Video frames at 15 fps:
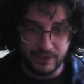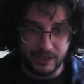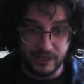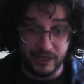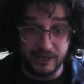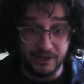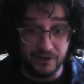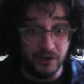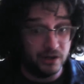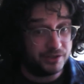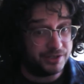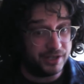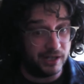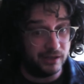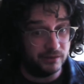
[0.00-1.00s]
in a
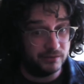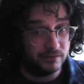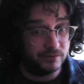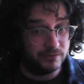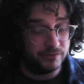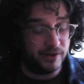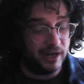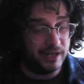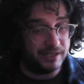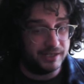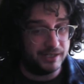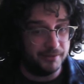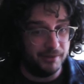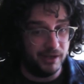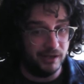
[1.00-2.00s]
nutshell for
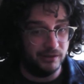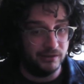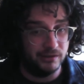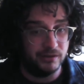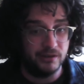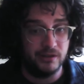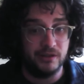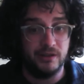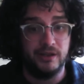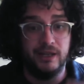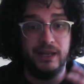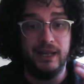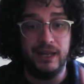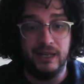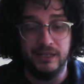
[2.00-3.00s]
HTML
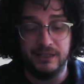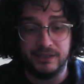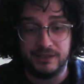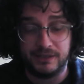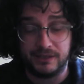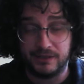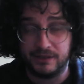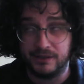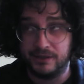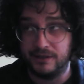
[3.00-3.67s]
is